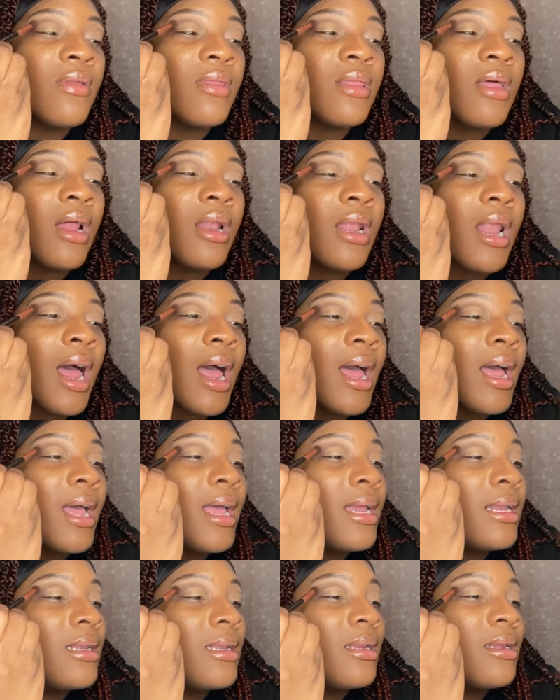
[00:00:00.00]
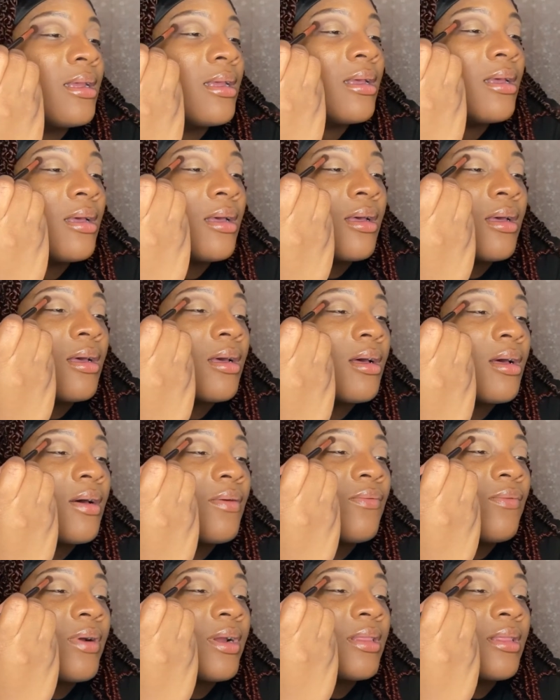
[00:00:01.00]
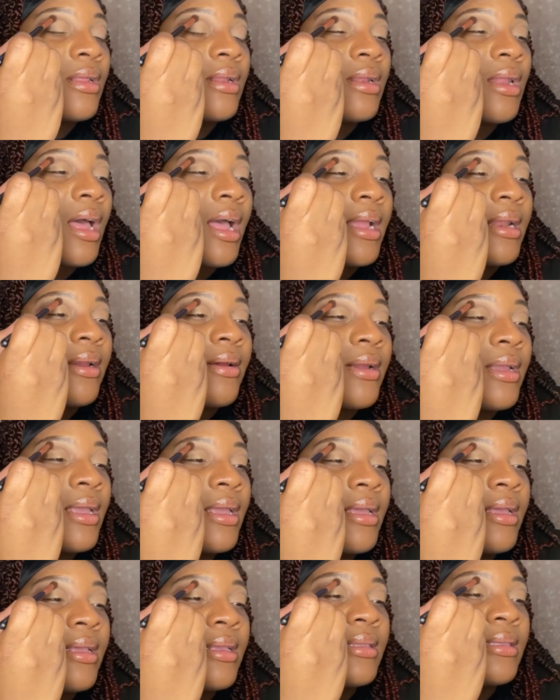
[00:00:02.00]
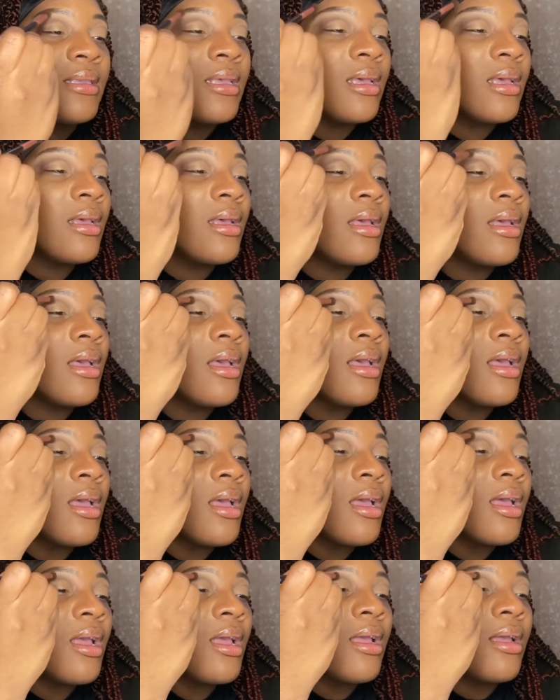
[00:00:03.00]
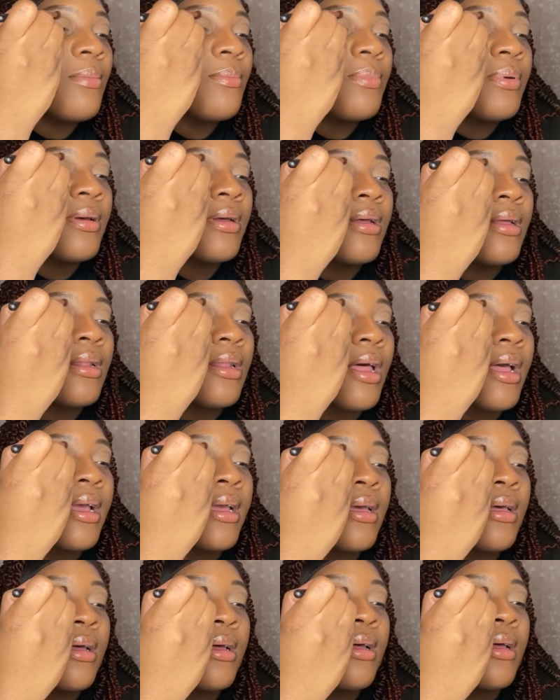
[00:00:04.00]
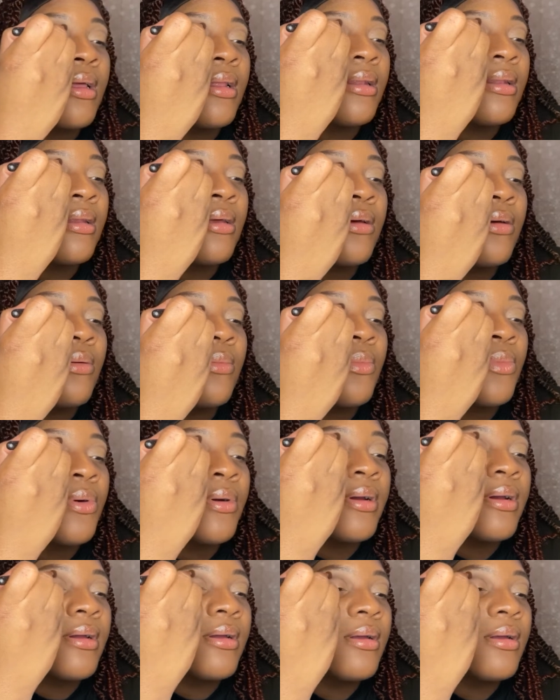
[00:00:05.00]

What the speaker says: the line of where the liner is and put like a little more